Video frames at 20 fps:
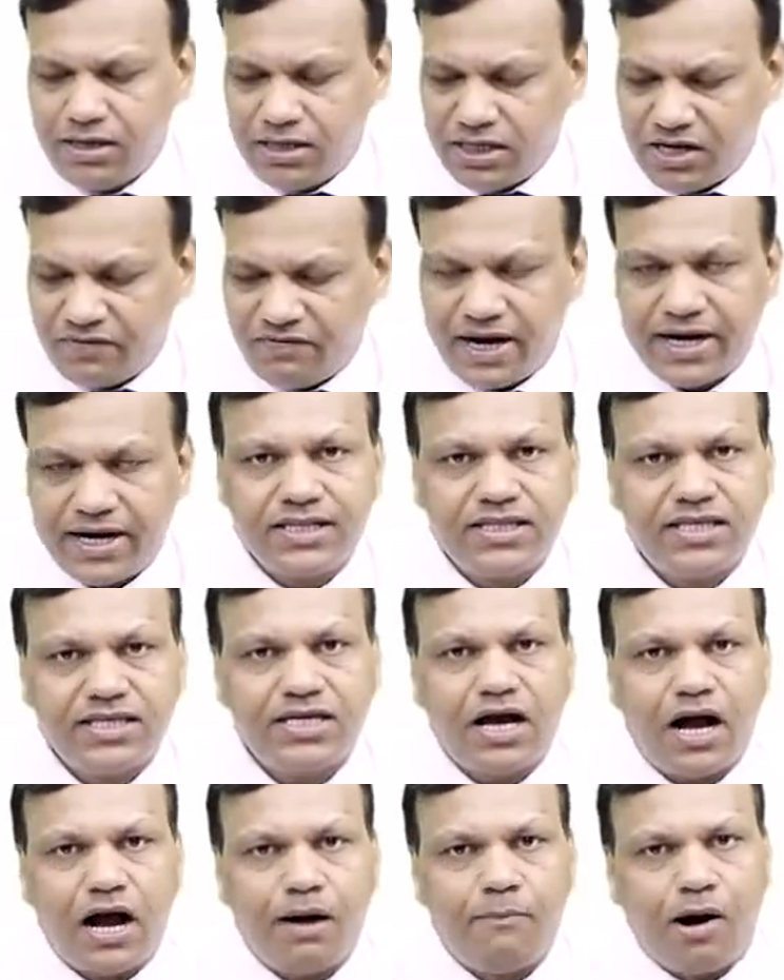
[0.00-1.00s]
Divide
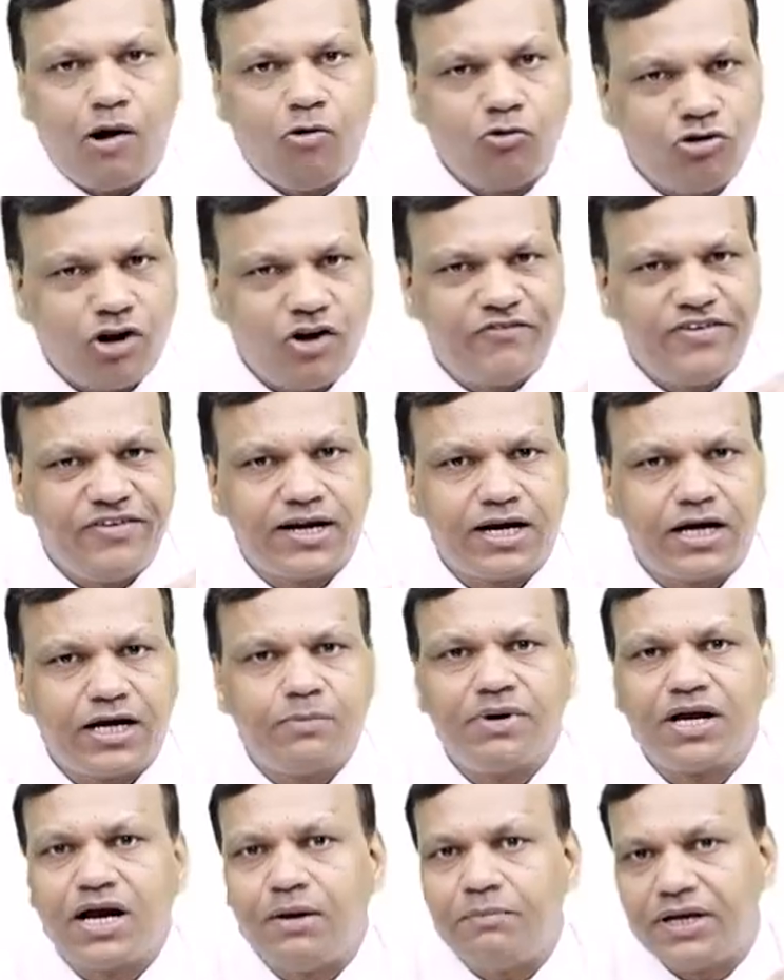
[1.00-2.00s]
the amount of drug
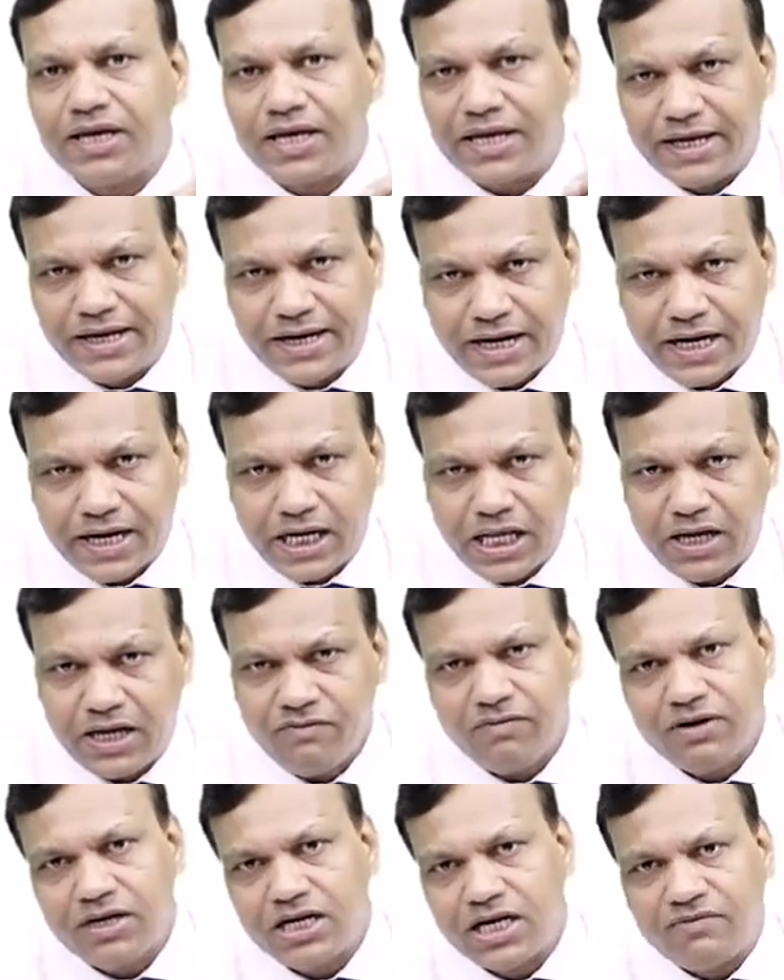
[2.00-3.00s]
becoming inactive
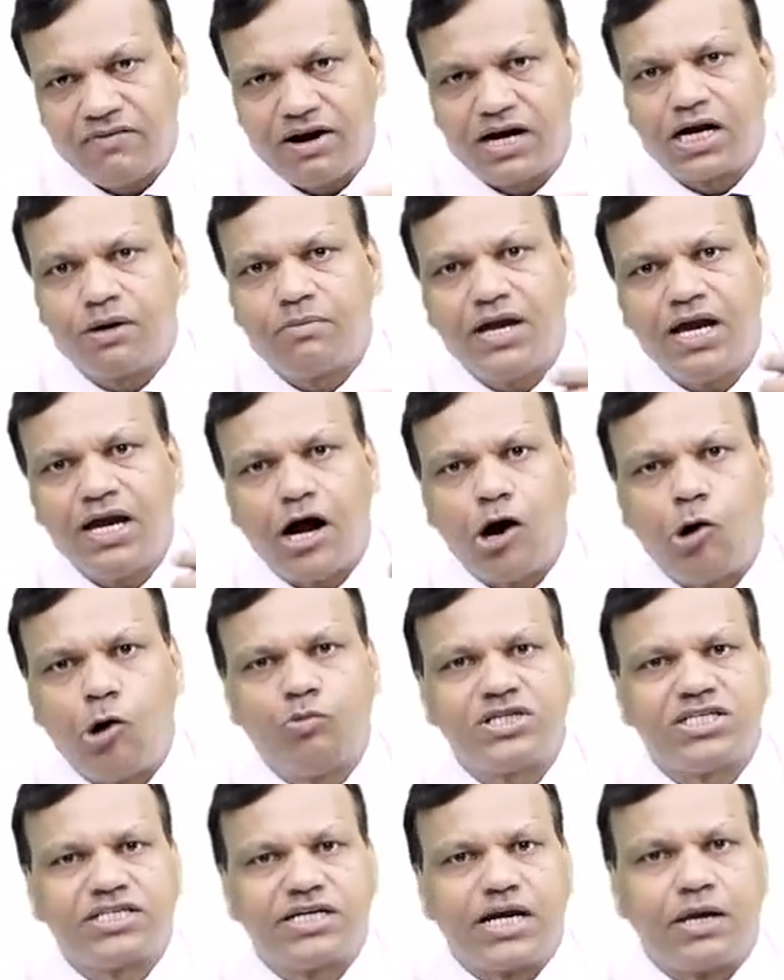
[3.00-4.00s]
divided by how
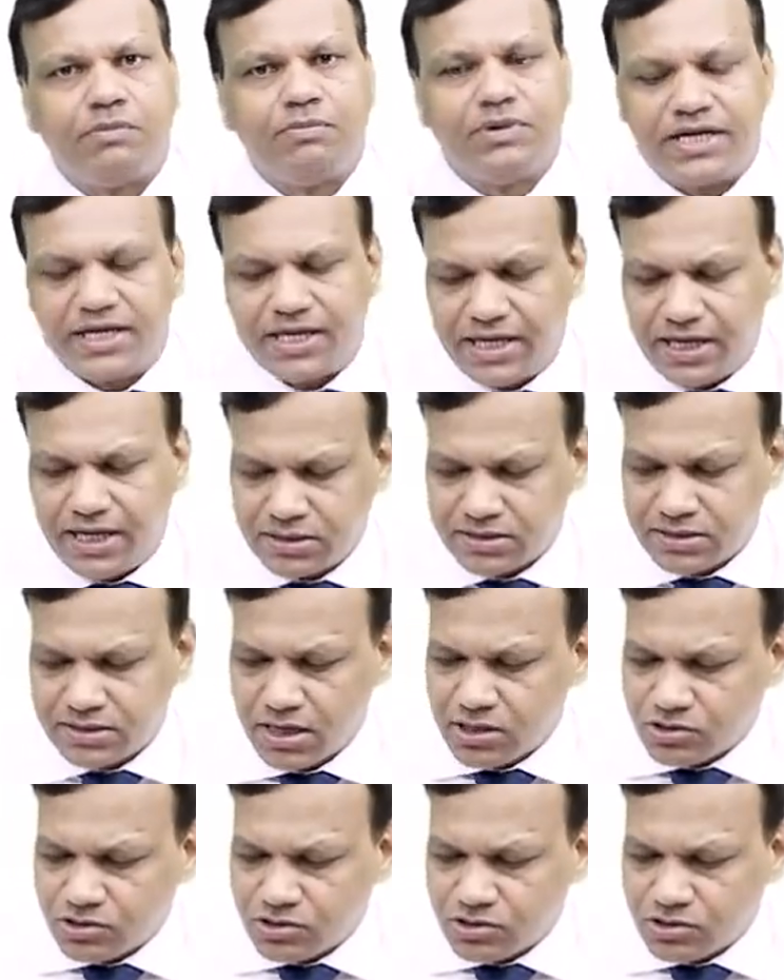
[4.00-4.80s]
much time it takes.